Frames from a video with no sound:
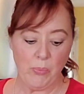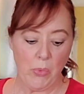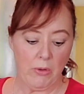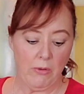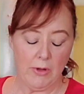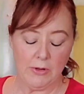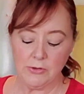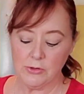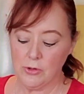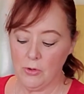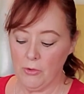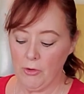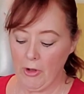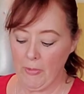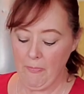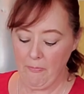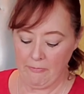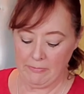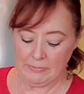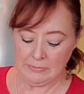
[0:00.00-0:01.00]
That's so
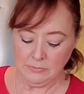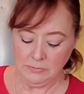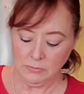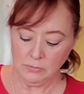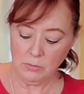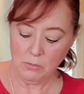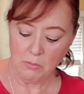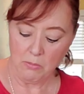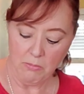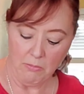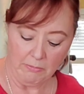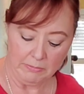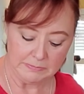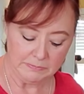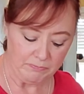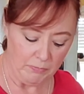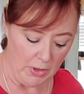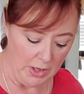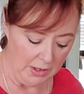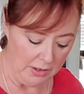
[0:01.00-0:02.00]
good. I
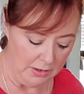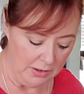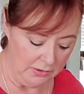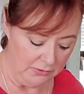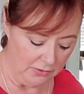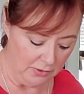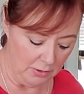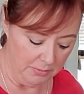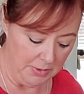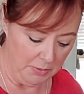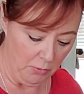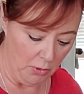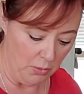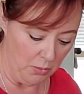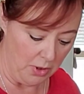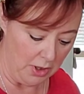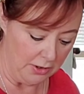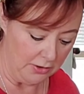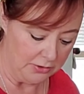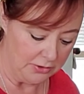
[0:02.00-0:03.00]
think it needs a little bit more
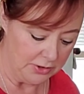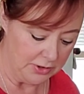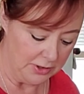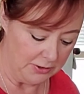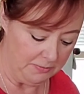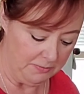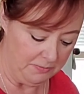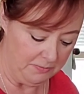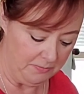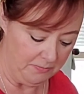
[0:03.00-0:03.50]
water still.